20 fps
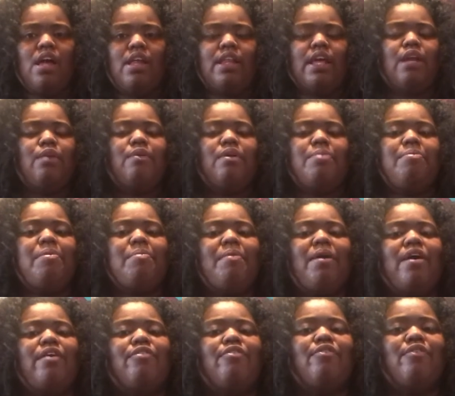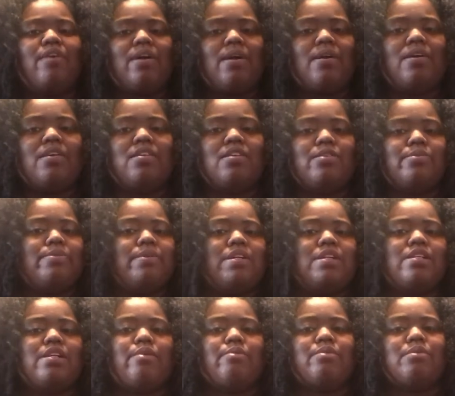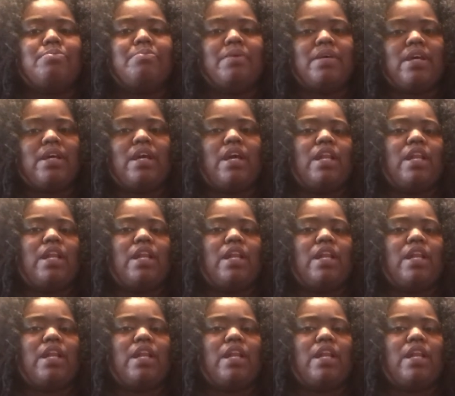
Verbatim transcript: They didn't want to be my friend just because I was big.